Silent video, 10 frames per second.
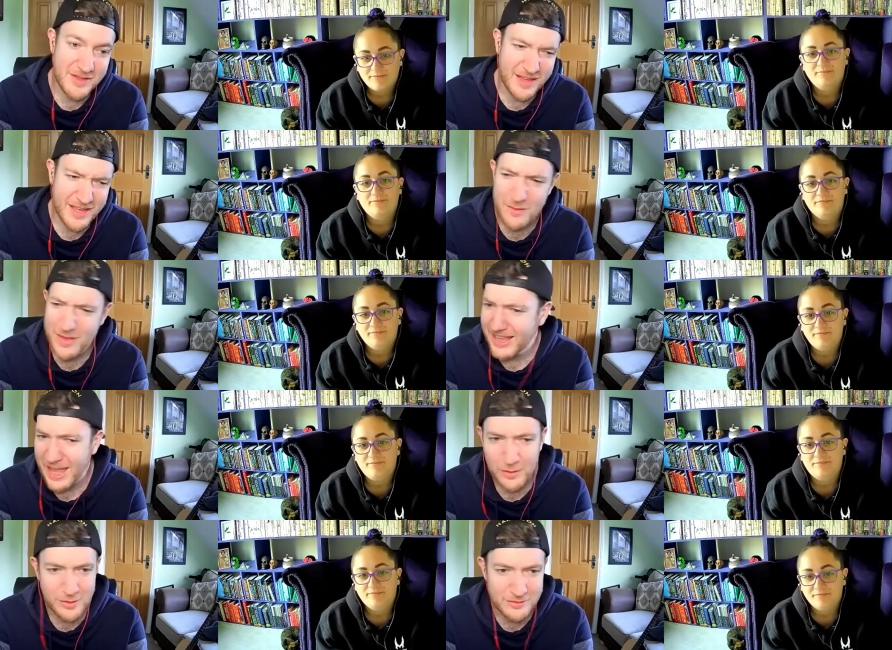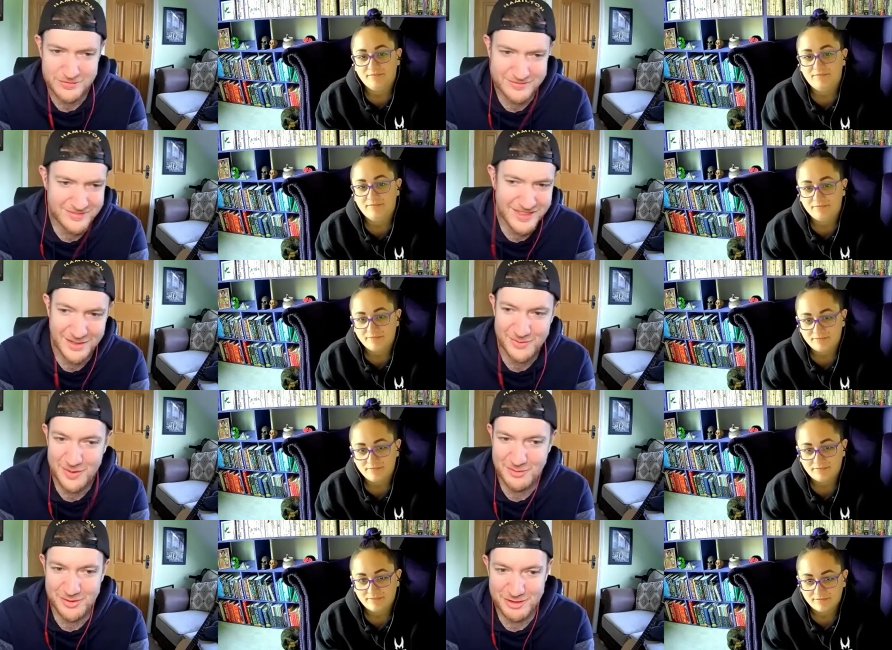Speaker 1: go in and out of you know whether
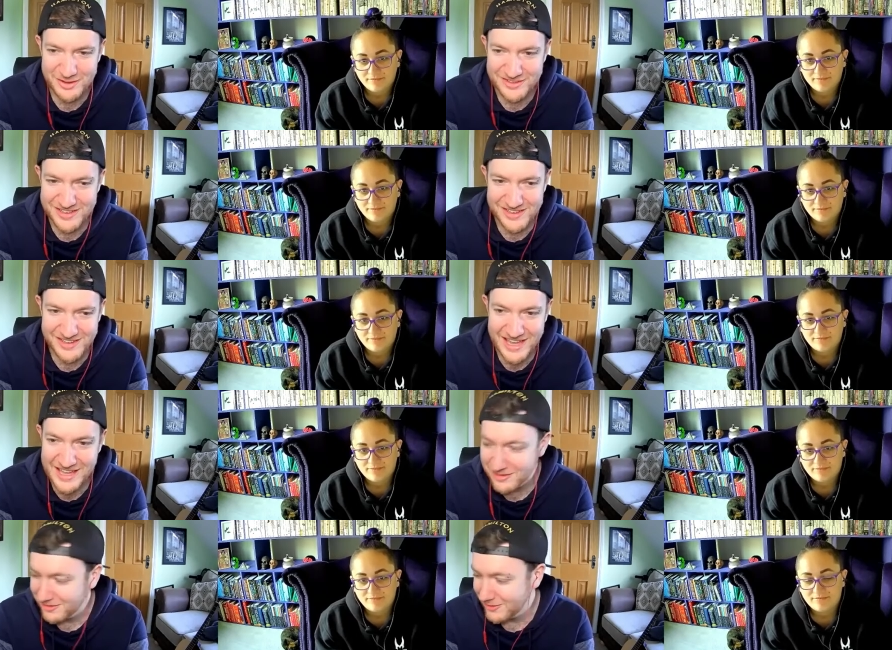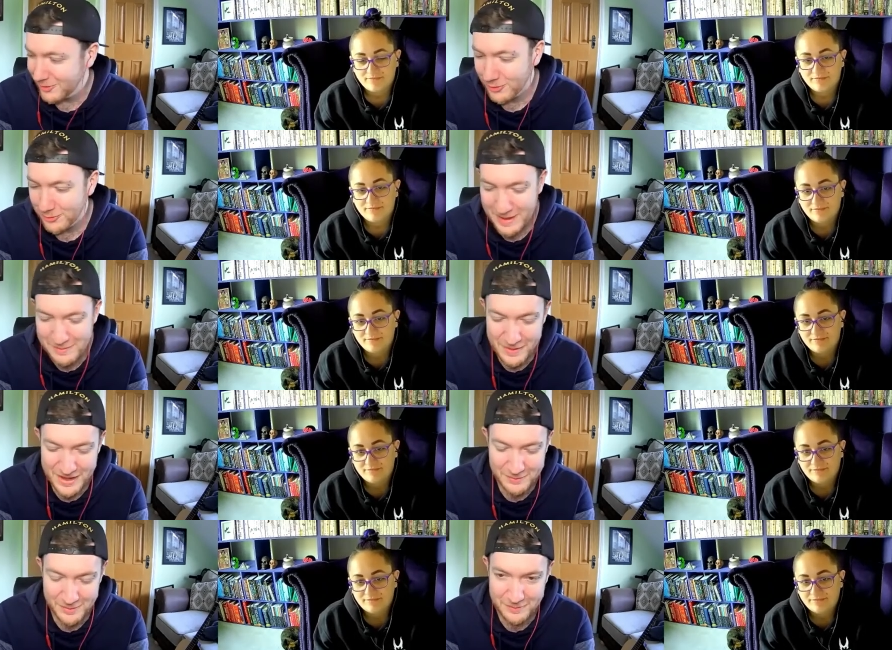I read on a Kindle or paperback,
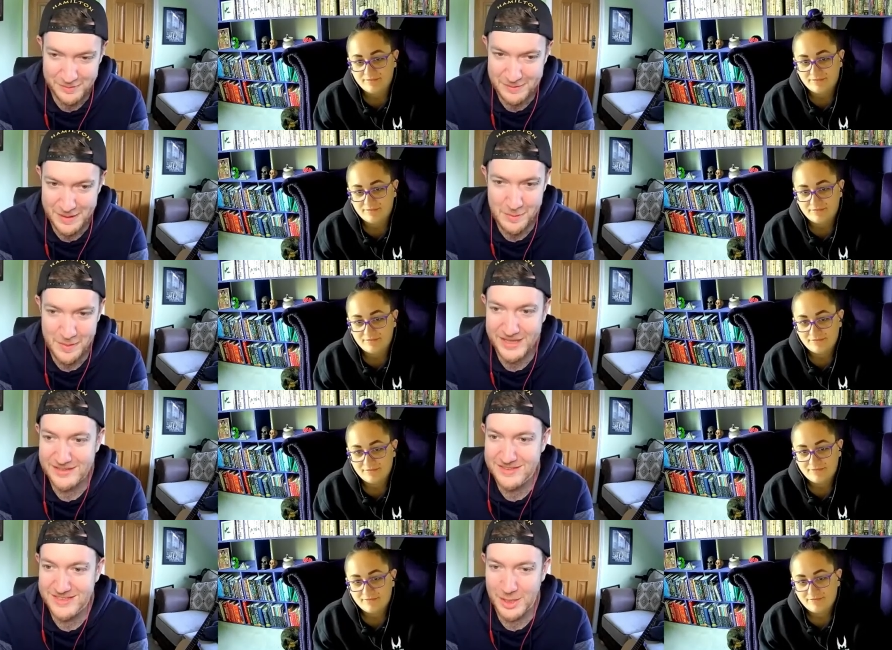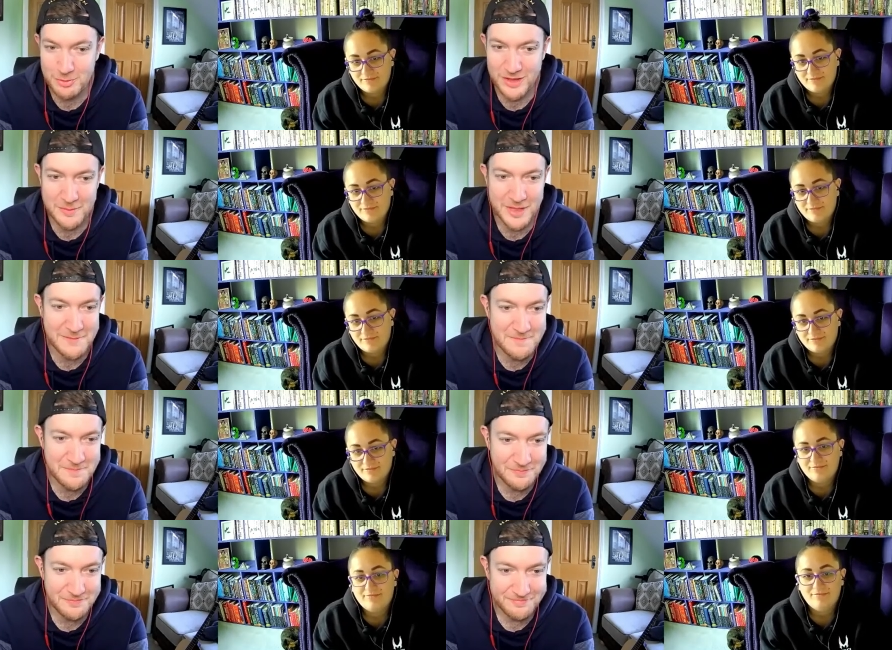but I'm in a paperback zone at the minute.
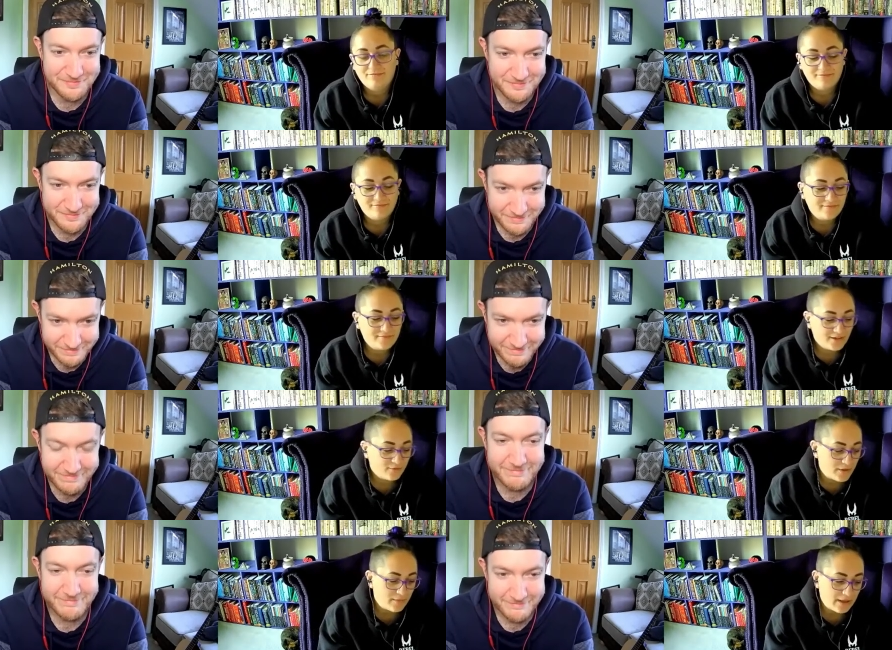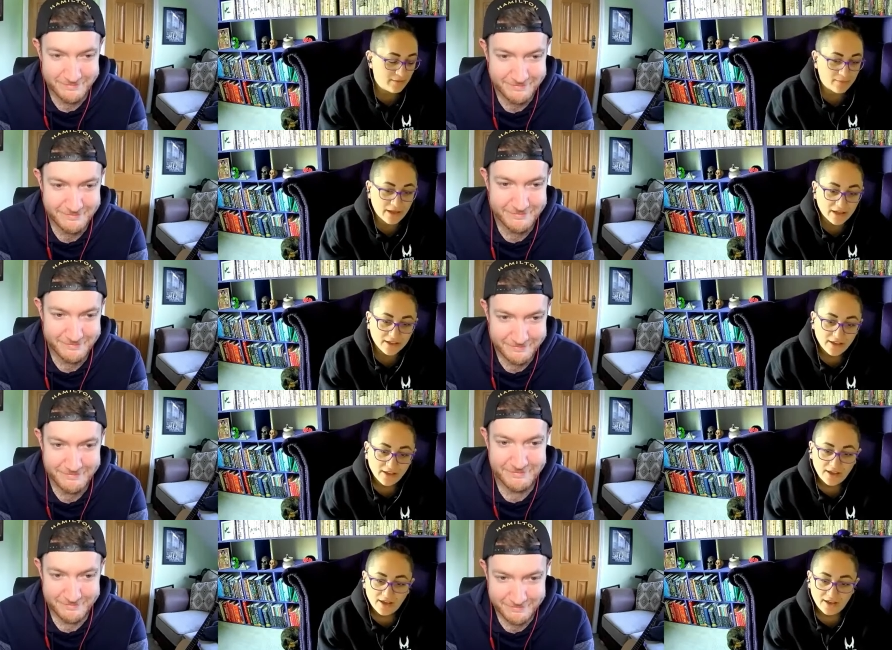
Speaker 2: Mm, love me a paperback.
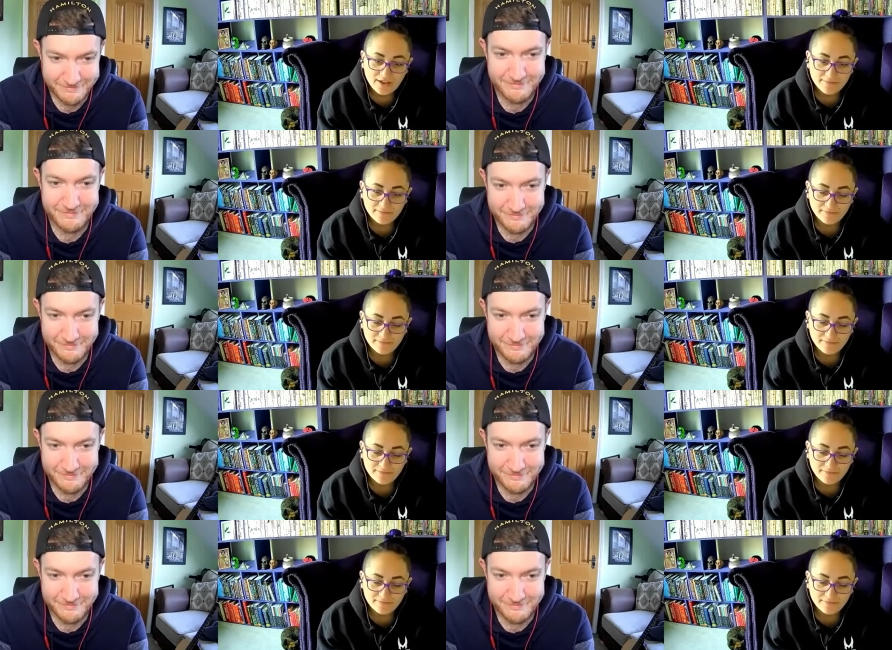Um,